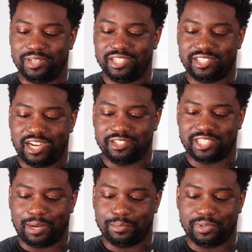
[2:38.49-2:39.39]
a nostalgic
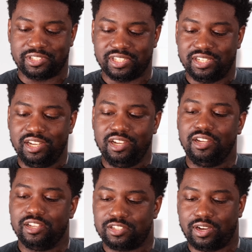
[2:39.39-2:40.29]
type of person.
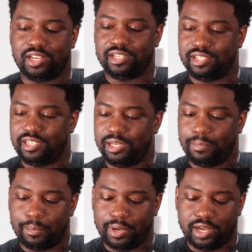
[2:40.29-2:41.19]
So I like to keep
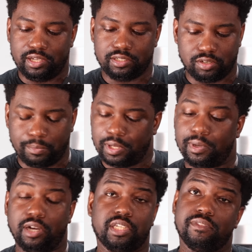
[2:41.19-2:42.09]
my bags, or
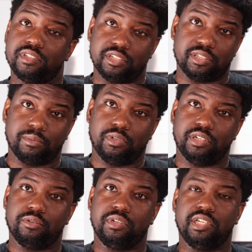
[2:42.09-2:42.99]
maybe I'll give it to
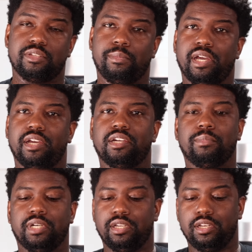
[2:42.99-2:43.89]
someone who needs a bag,
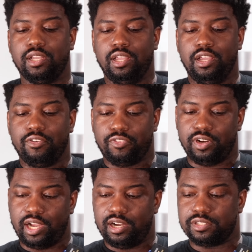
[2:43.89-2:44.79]
but for
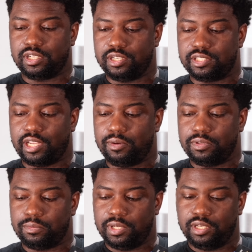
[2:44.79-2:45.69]
now it's gonna stay
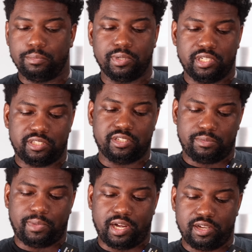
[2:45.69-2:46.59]
with me. But this
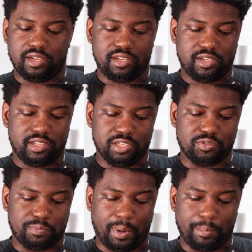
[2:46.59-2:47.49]
was my
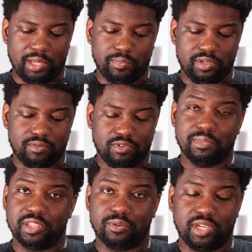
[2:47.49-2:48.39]
baby. We've
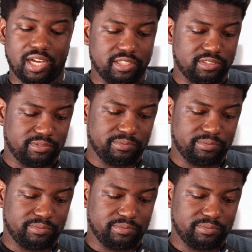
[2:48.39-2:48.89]
been through a lot.